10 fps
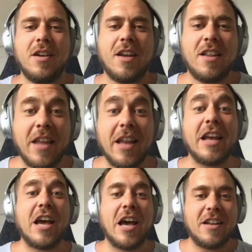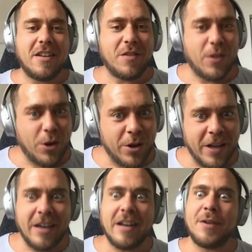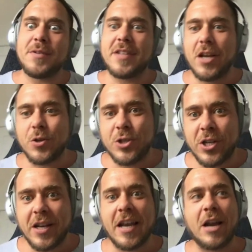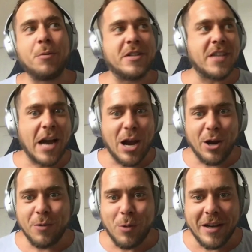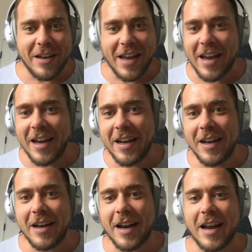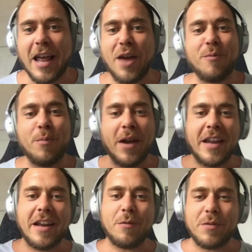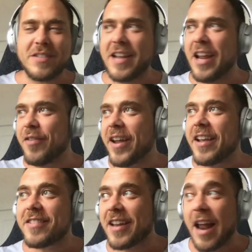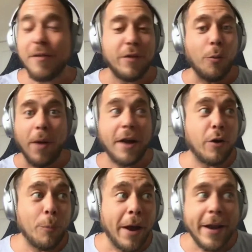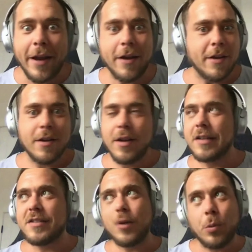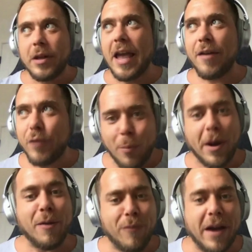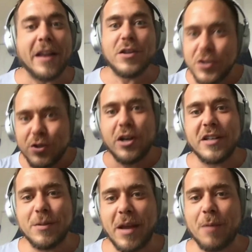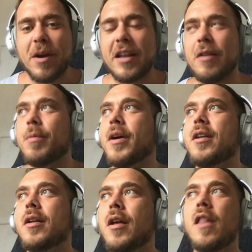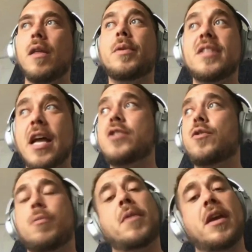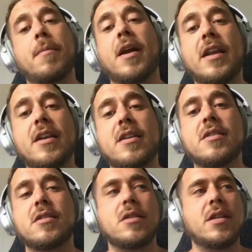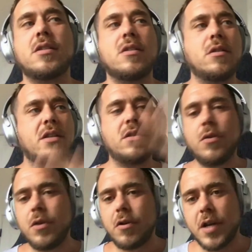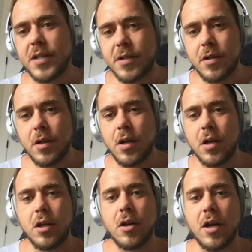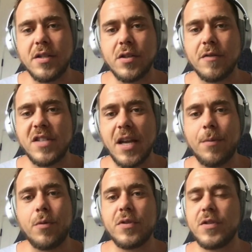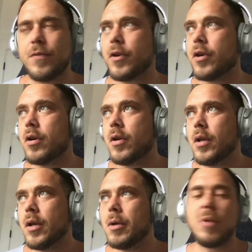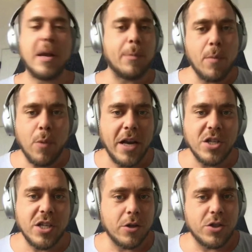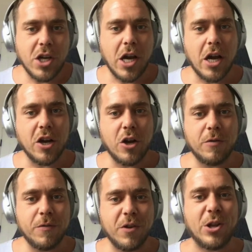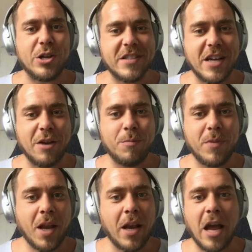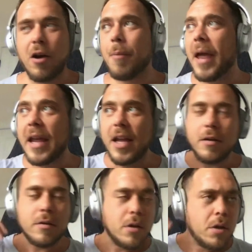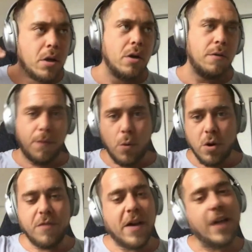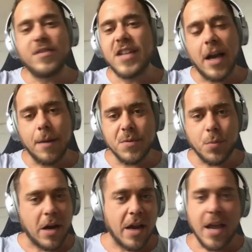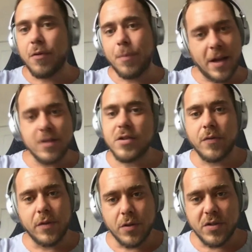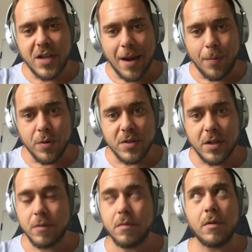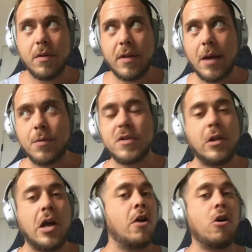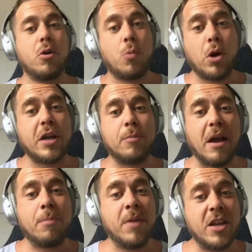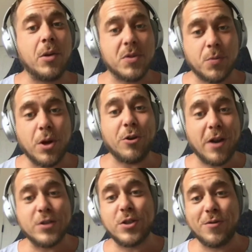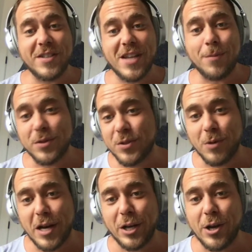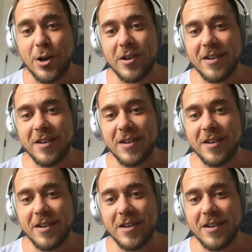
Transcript: And then I got in 30 and I was like, oh shit, I got to retire one day and I got to have money and savings. Like, I had no money, still really have no money. I'm finally just starting to make money, but the potential to make money is ludicrous. You know, I served tables for minimum wage here in Chicago for a long time. And now I'm making 4 to 5 times what I ever made serving those tables. And that was a lot harder work, in my opinion, was running around serving tables and writing code.